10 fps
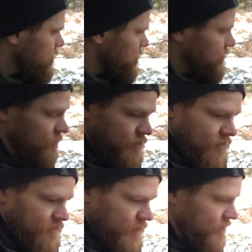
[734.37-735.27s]
So
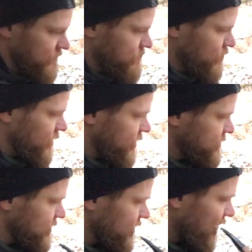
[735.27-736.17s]
starting a fire is pretty
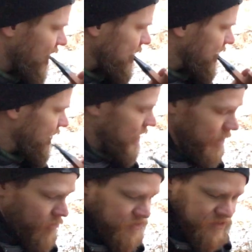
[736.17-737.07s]
easy.
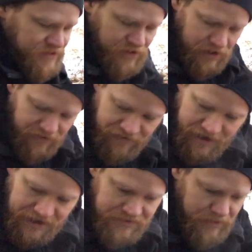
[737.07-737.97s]
I also started
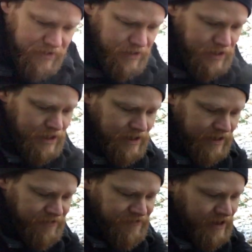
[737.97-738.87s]
fires with a
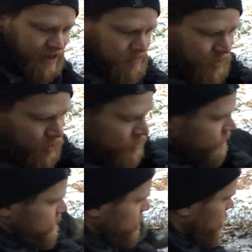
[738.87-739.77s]
fire bow,
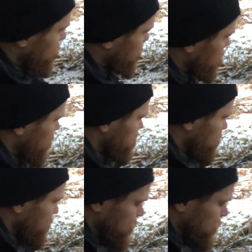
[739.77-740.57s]
so you just